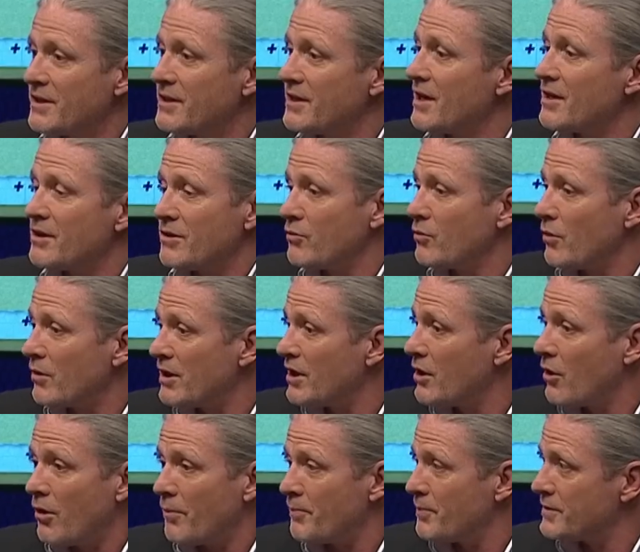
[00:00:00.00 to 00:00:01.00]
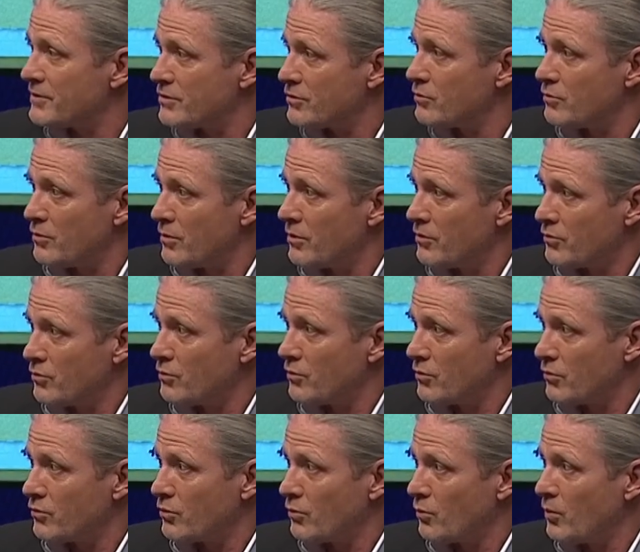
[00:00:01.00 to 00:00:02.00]
League, then your only hope is to
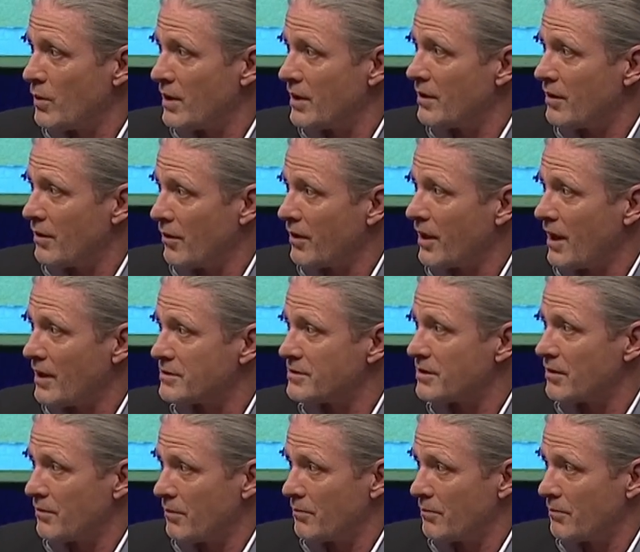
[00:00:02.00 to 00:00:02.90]
to to win against